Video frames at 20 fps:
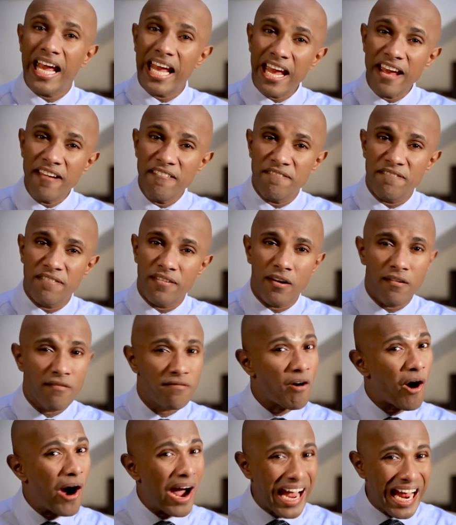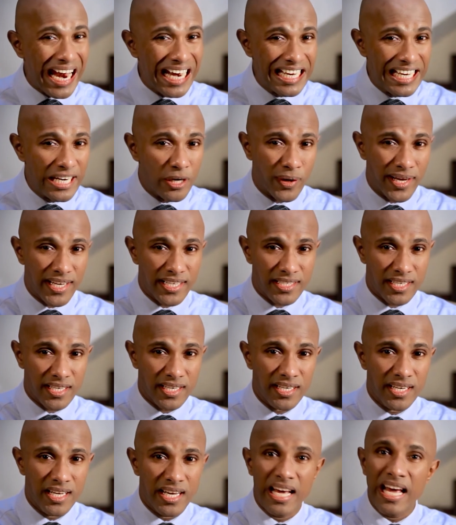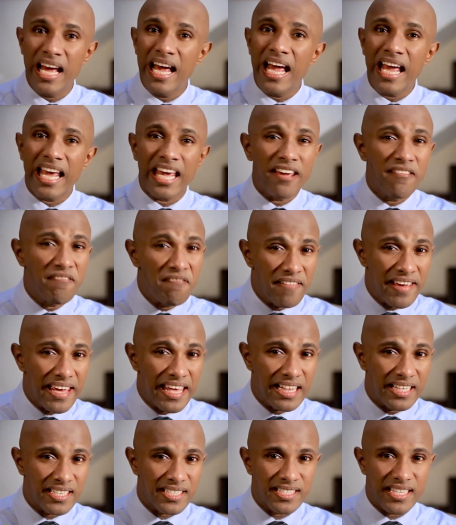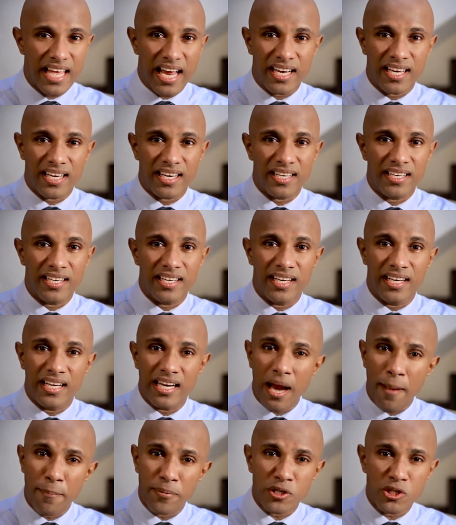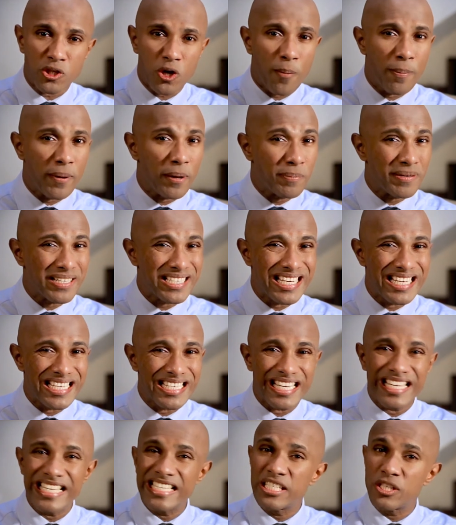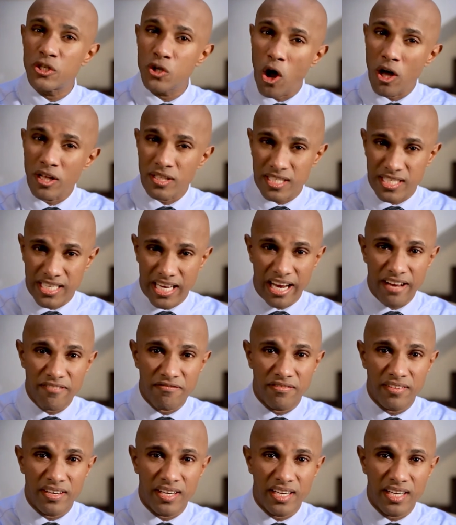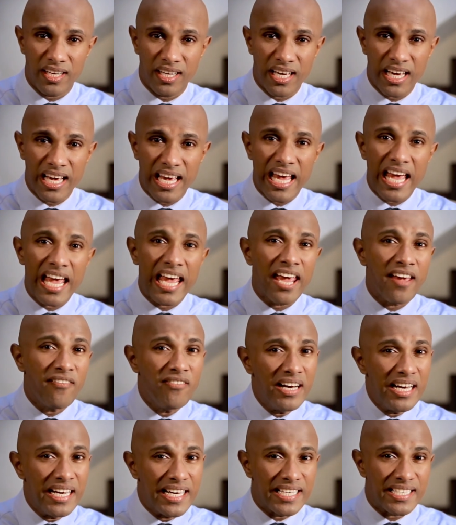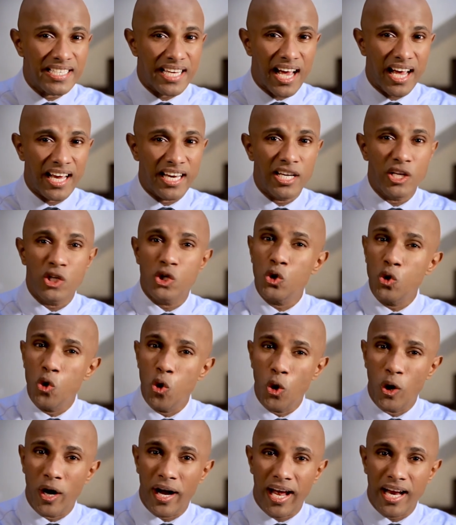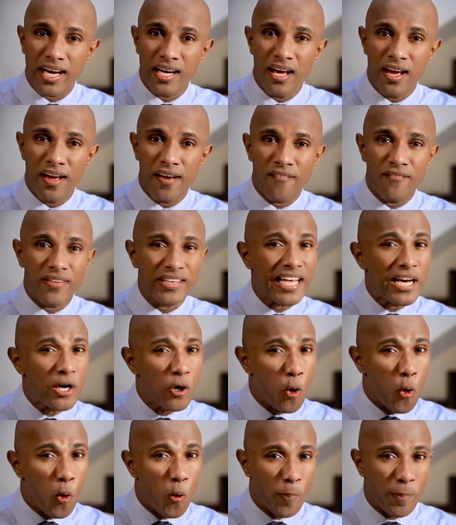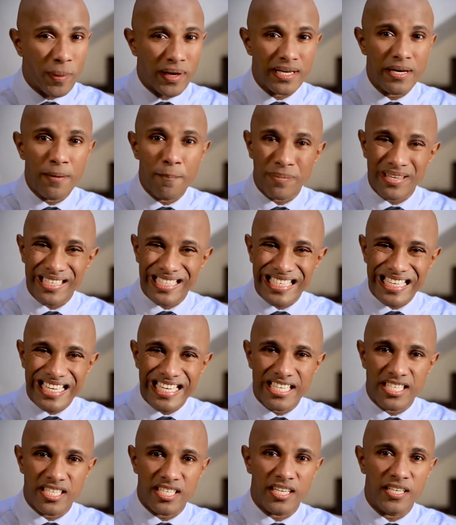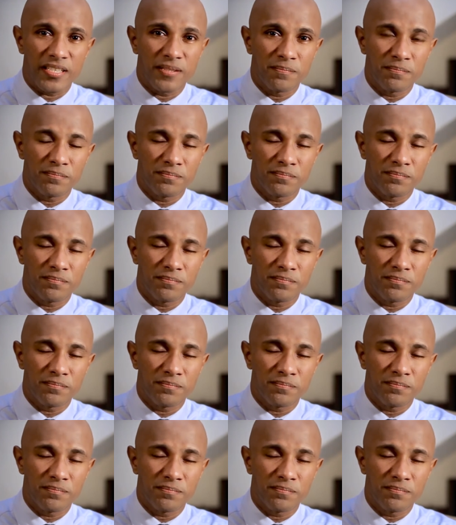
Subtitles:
If, for any reason, he feels that a laparoscopic procedure is not safe, he will decide to go ahead with an open procedure.